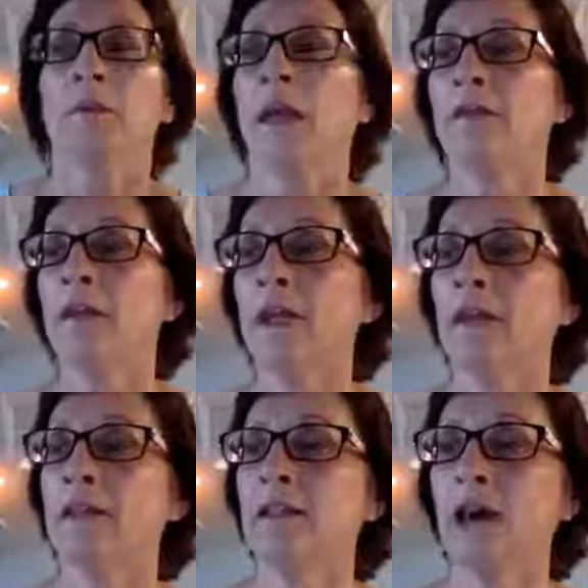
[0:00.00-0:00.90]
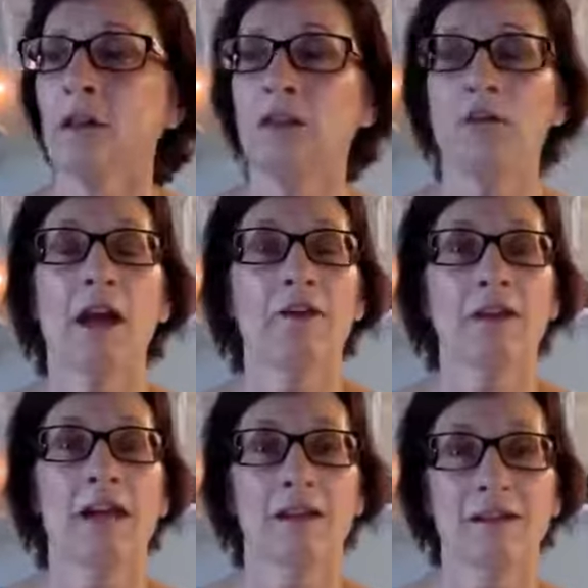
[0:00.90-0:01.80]
And then now that you got
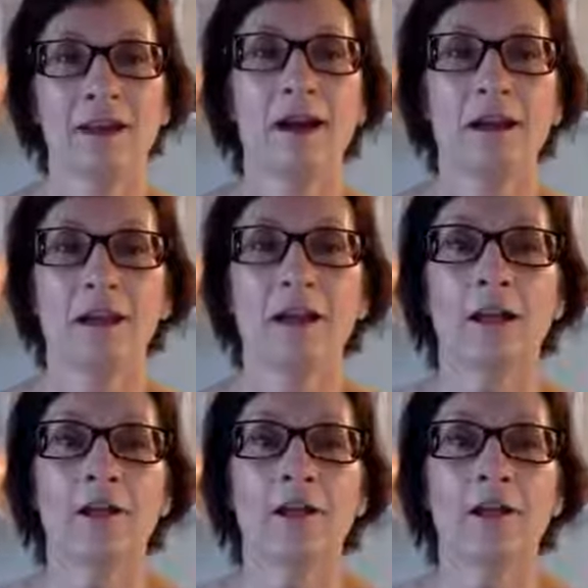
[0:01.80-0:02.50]
that done,